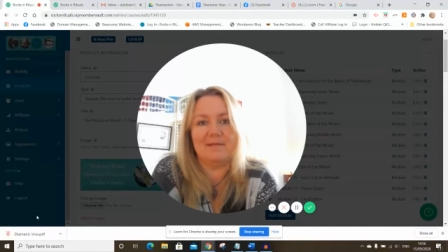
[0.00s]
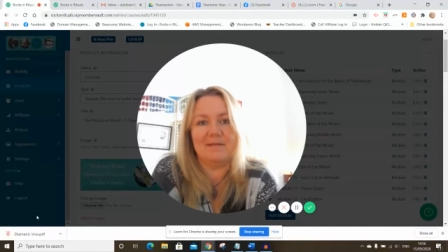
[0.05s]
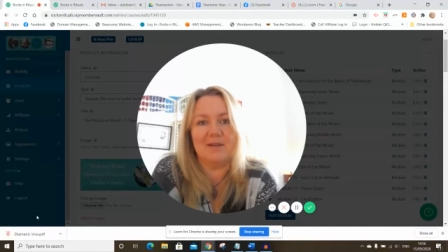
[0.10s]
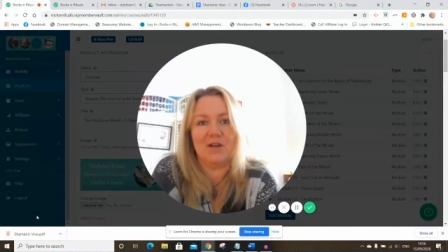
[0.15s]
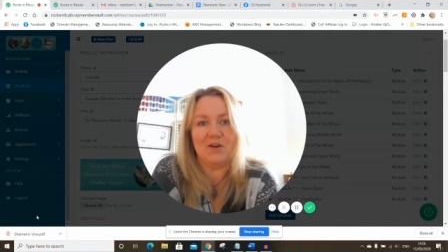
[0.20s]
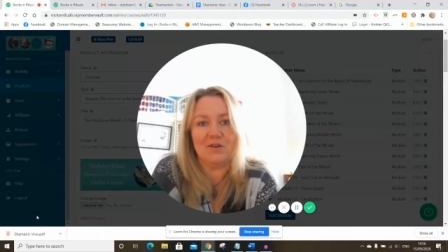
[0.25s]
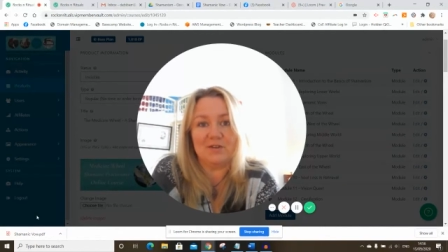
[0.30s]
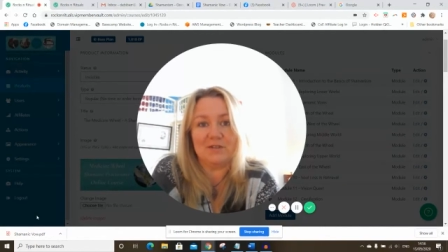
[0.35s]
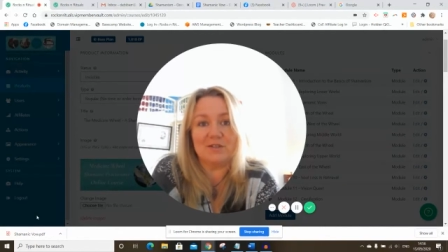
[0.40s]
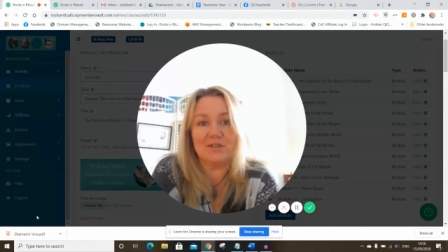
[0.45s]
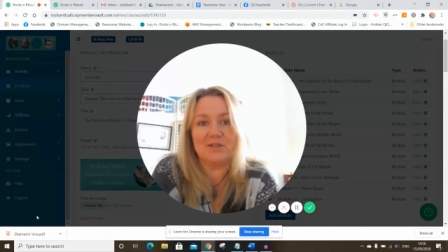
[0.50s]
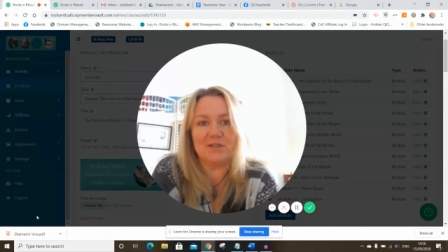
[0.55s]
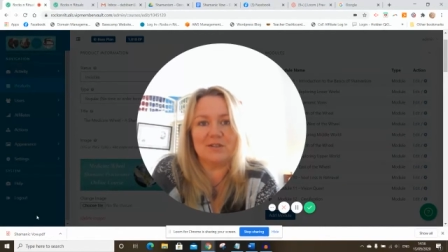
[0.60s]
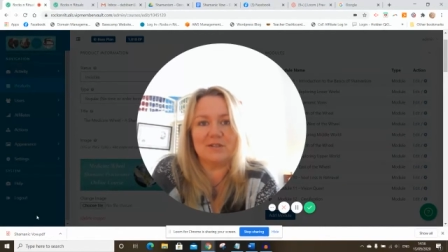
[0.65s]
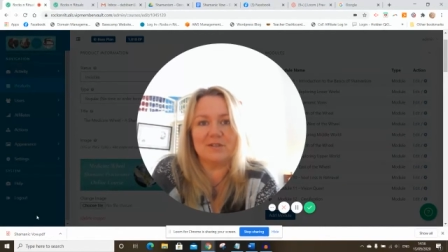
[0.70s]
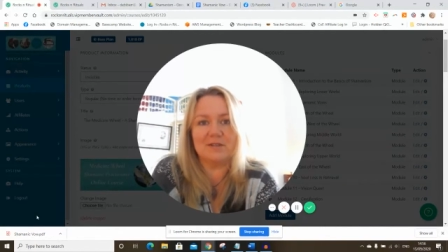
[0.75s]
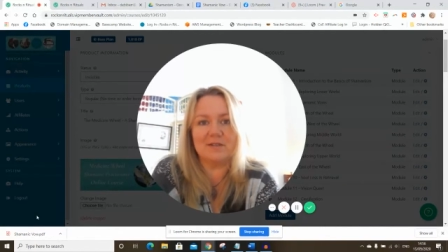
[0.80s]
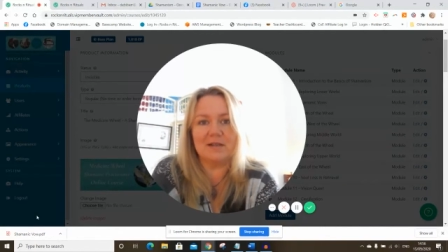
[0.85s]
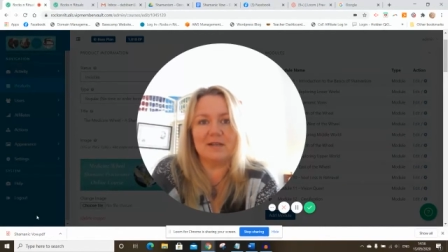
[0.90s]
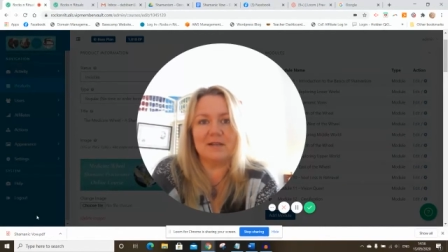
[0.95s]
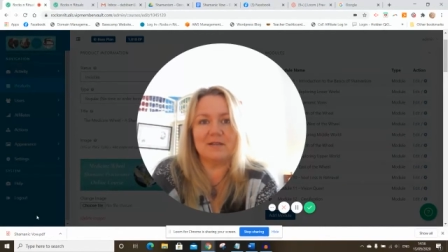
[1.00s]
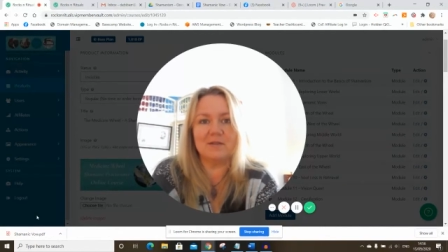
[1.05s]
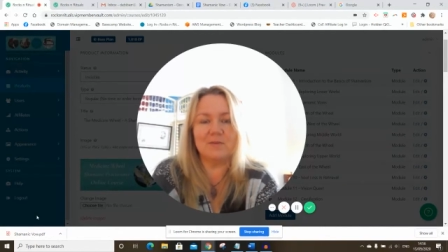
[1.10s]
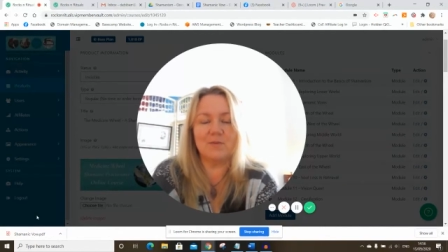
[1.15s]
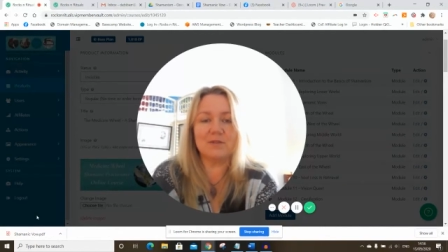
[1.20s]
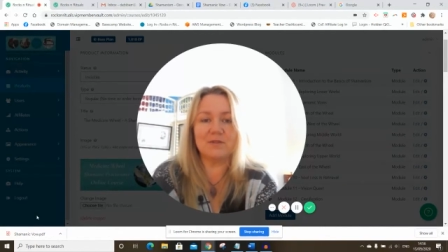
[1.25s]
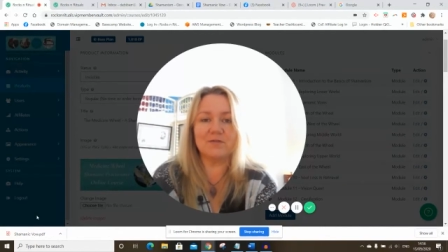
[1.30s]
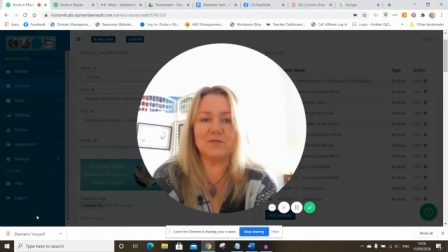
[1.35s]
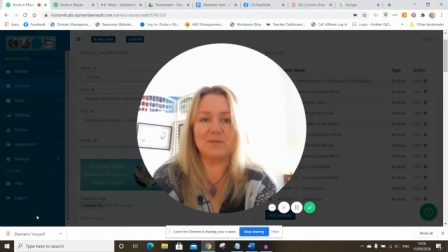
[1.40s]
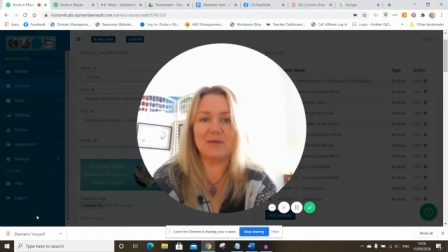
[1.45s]
current students and the
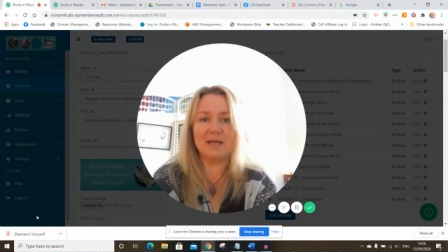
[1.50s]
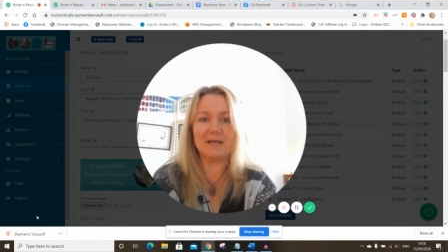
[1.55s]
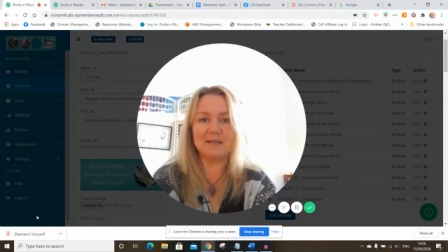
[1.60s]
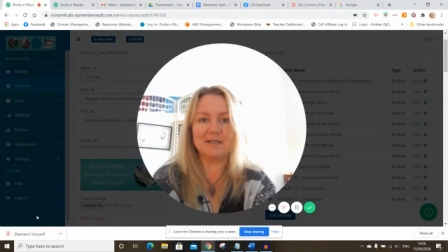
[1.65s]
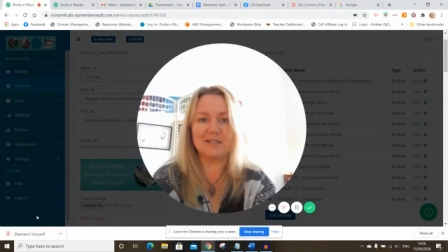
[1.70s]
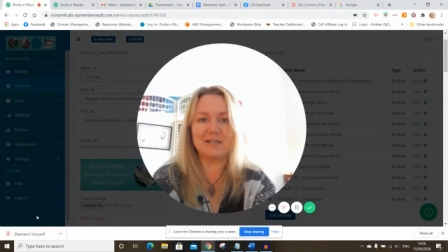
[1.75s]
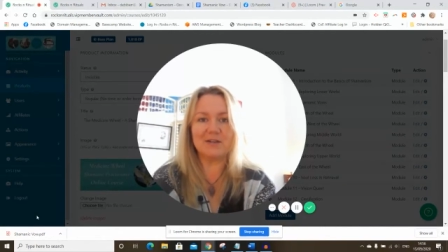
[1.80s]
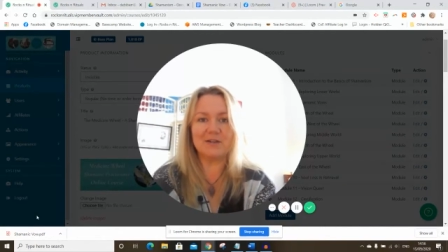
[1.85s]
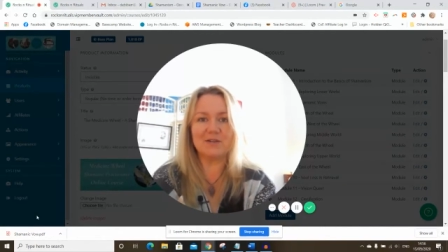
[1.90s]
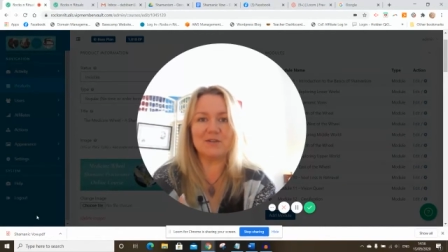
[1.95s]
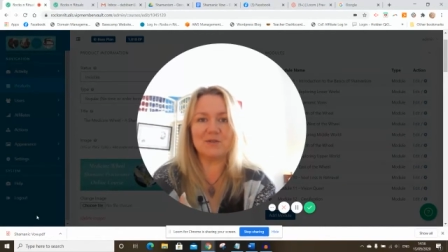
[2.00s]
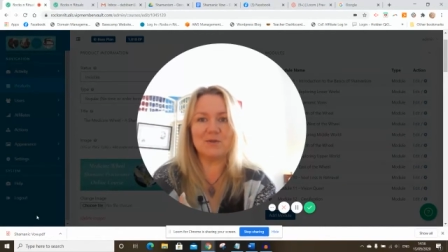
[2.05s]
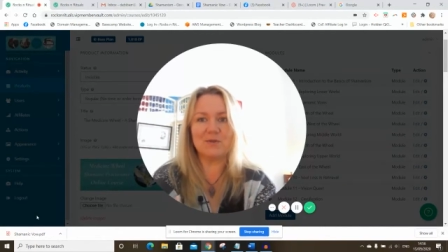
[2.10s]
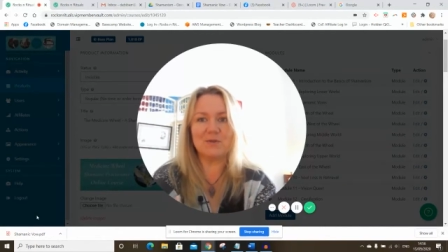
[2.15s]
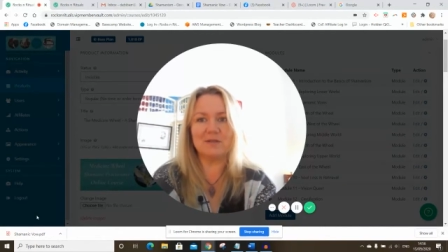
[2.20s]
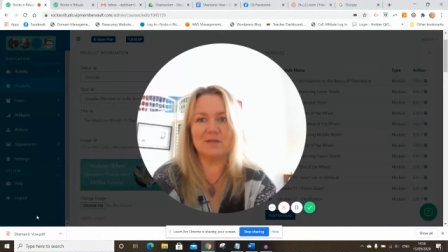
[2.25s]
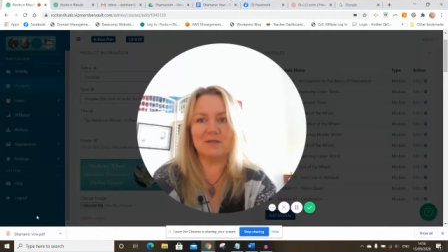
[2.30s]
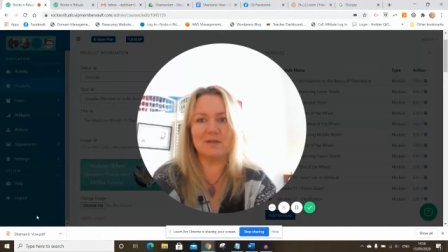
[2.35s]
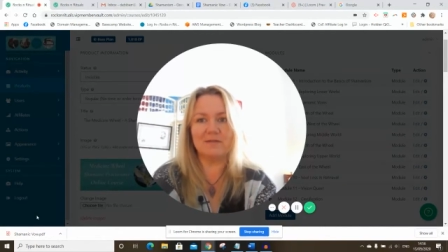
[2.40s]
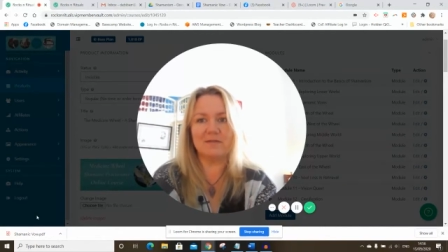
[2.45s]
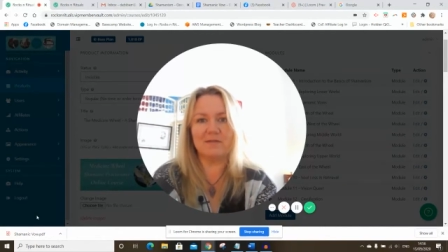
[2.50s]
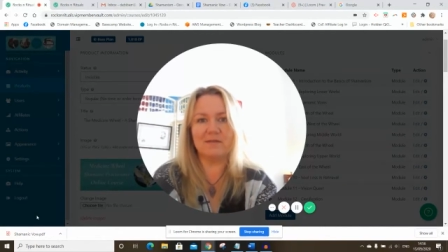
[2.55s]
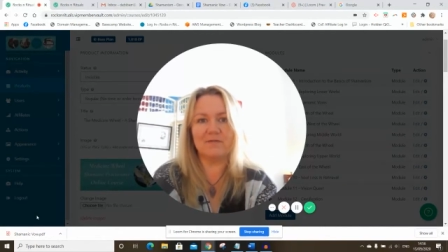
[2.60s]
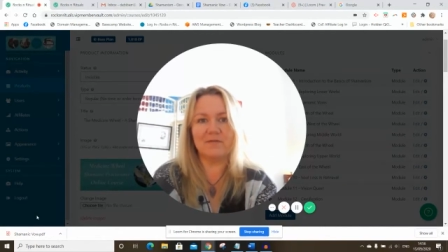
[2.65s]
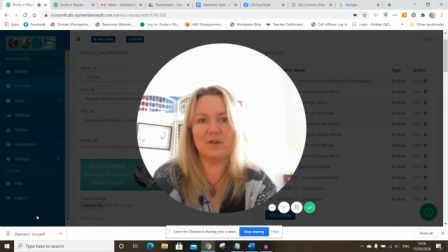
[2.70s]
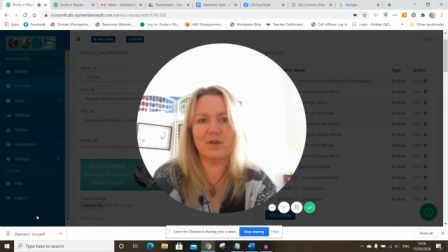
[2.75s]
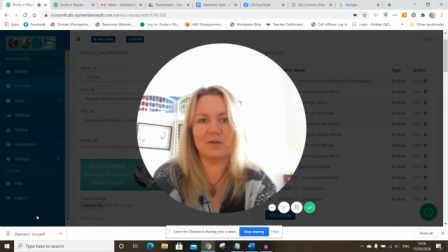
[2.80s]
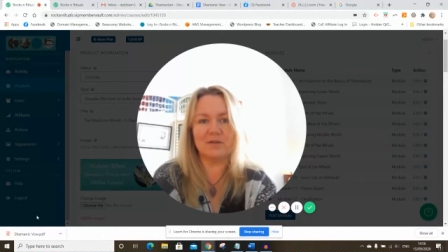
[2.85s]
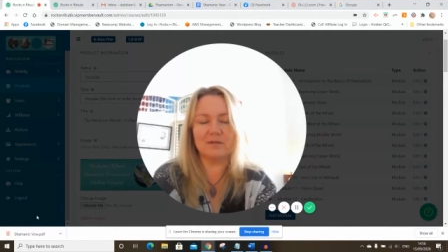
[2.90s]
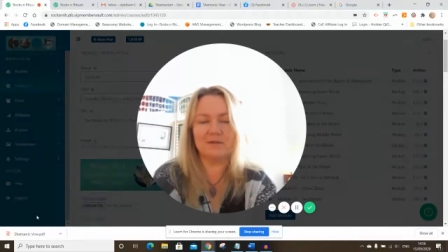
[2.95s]
ones from last year so that they, have
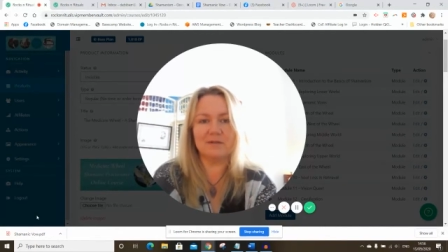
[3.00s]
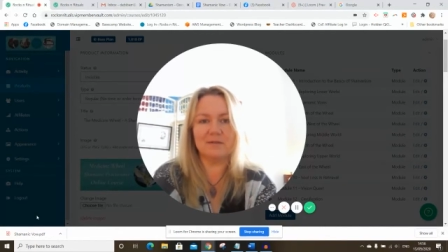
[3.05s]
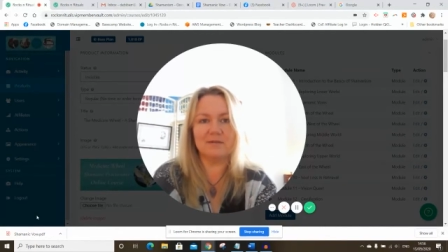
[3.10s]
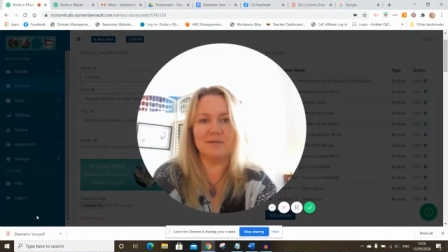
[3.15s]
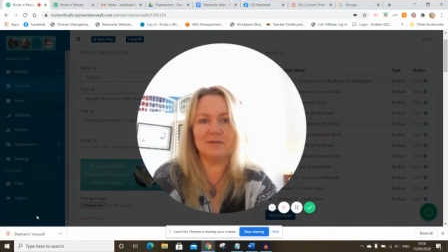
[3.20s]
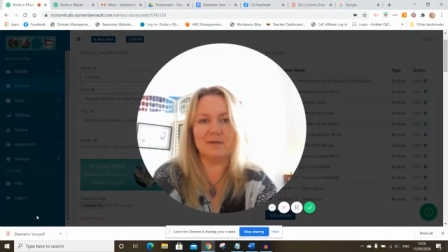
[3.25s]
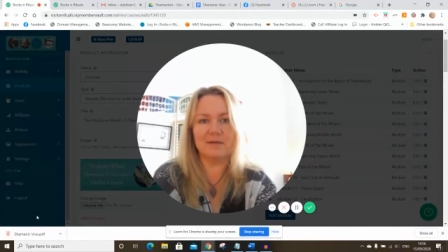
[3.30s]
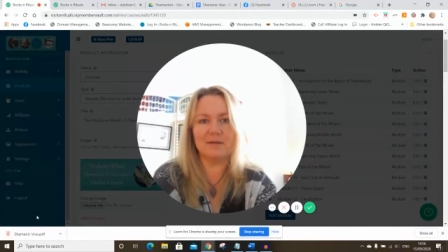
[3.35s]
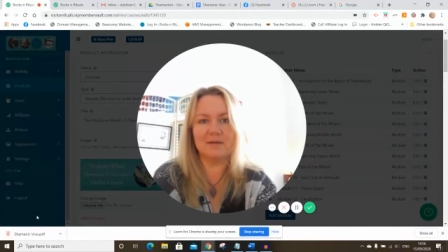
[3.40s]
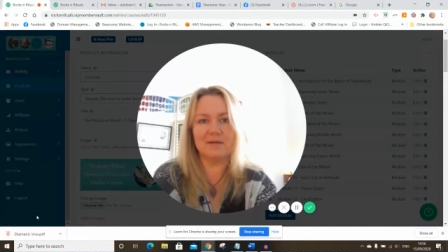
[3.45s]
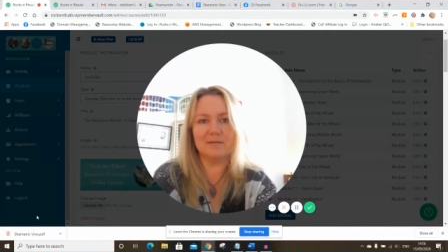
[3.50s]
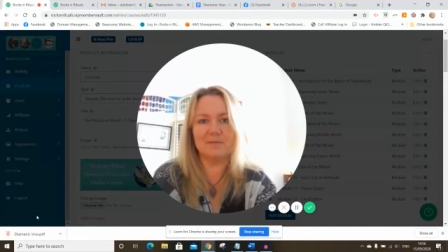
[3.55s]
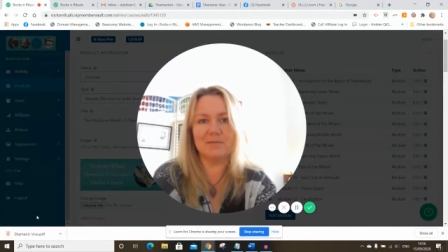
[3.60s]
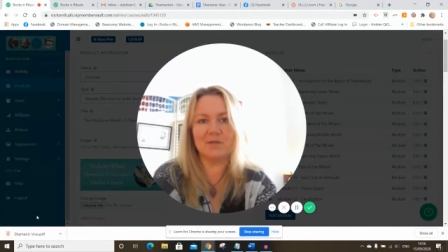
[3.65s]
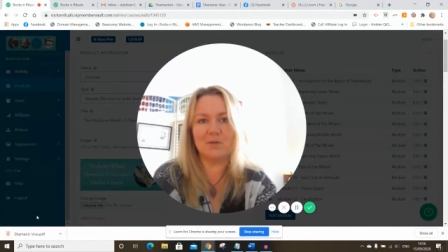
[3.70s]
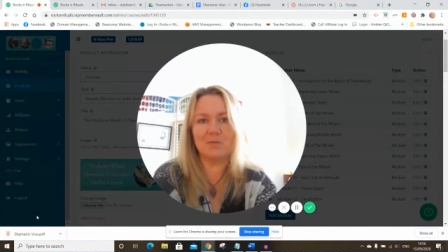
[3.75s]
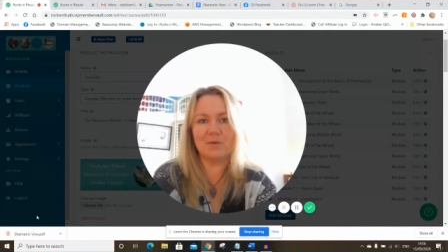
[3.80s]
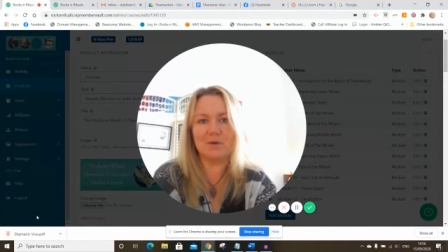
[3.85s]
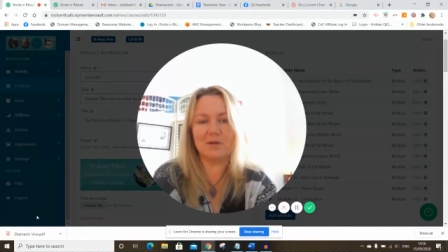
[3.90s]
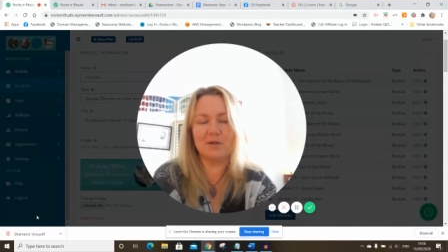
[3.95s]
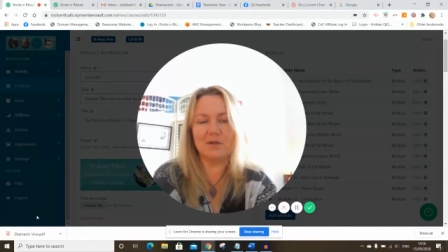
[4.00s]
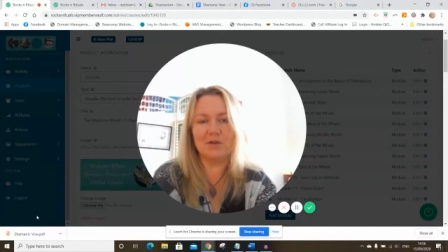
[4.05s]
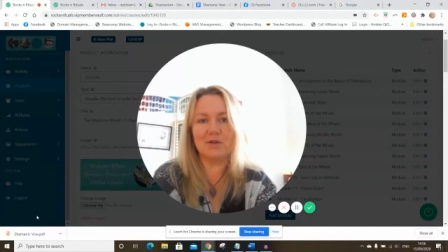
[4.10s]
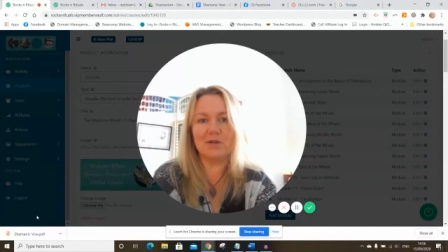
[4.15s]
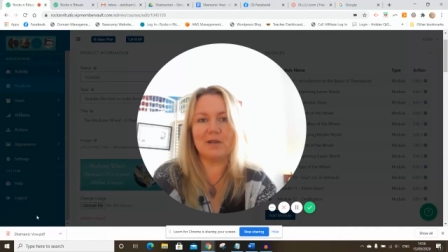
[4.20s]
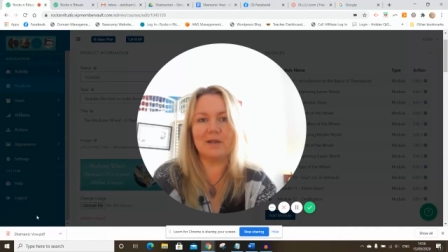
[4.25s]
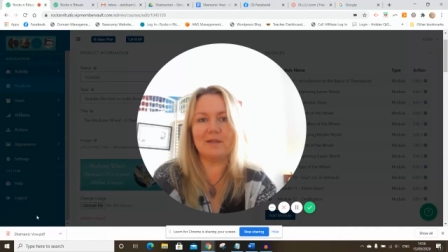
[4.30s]
got um, somewhere to look.